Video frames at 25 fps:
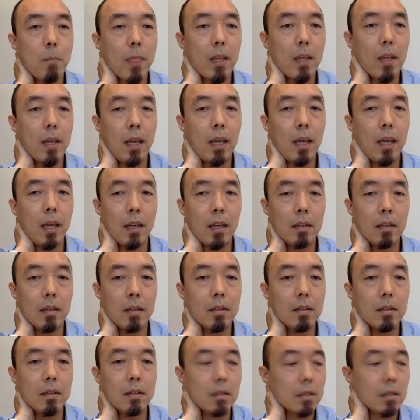
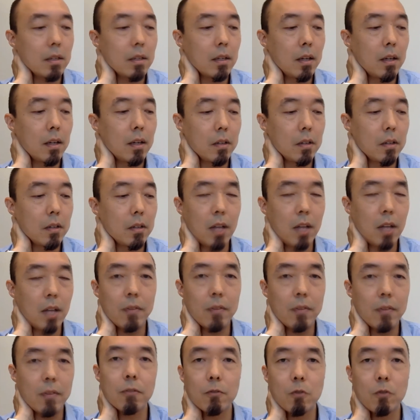are a lot
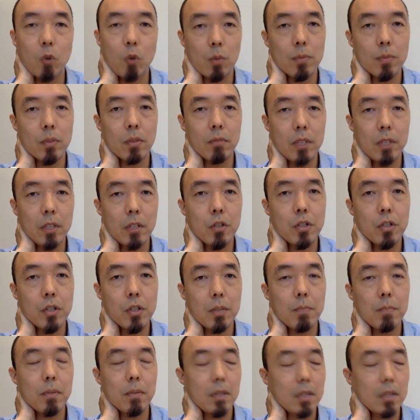of different forms of
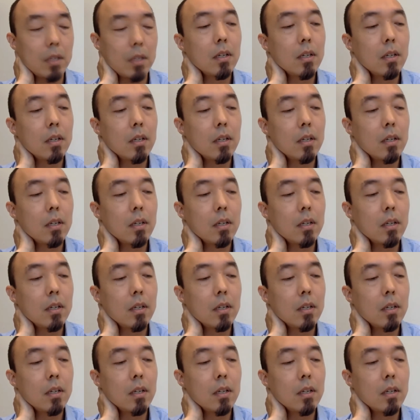leadership.